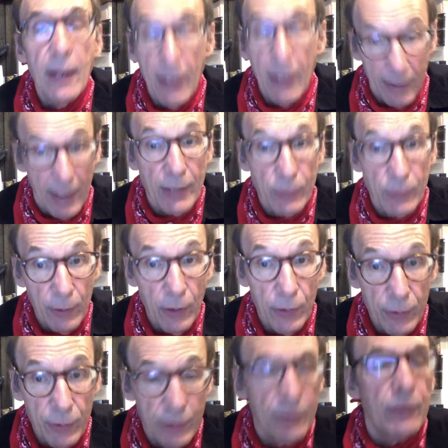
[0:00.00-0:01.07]
And that's what
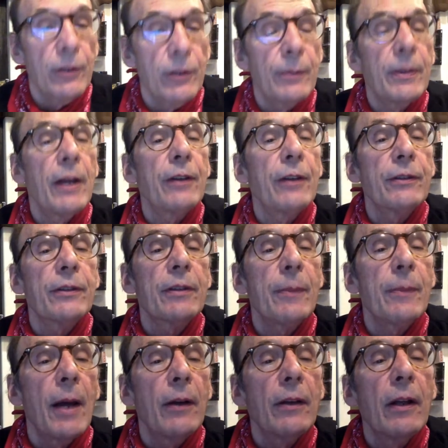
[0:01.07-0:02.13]
Cauchy's theorem tells us
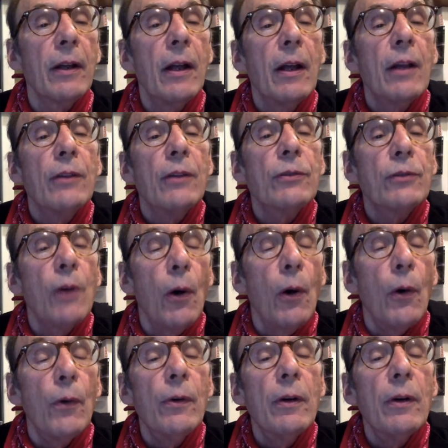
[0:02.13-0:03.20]
about.
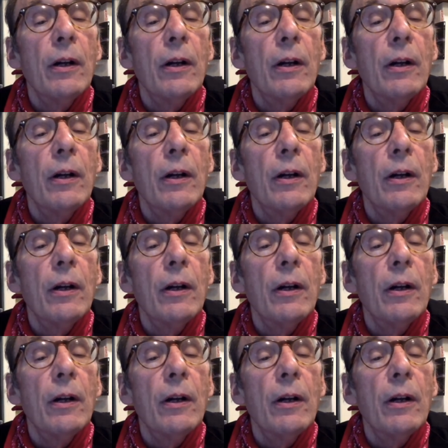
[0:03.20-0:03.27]
So